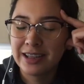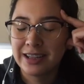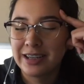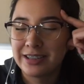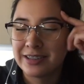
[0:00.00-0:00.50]

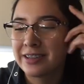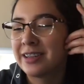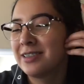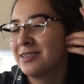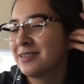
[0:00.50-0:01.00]
and I hear
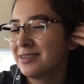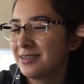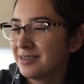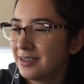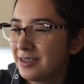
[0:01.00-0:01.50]
that,
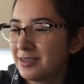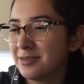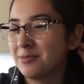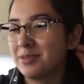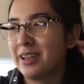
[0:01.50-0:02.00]

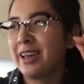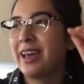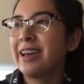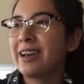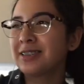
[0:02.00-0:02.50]
I'll be like,
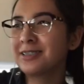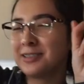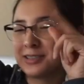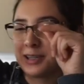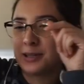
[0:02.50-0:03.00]
hey, I know
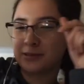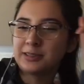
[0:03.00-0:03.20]
this song.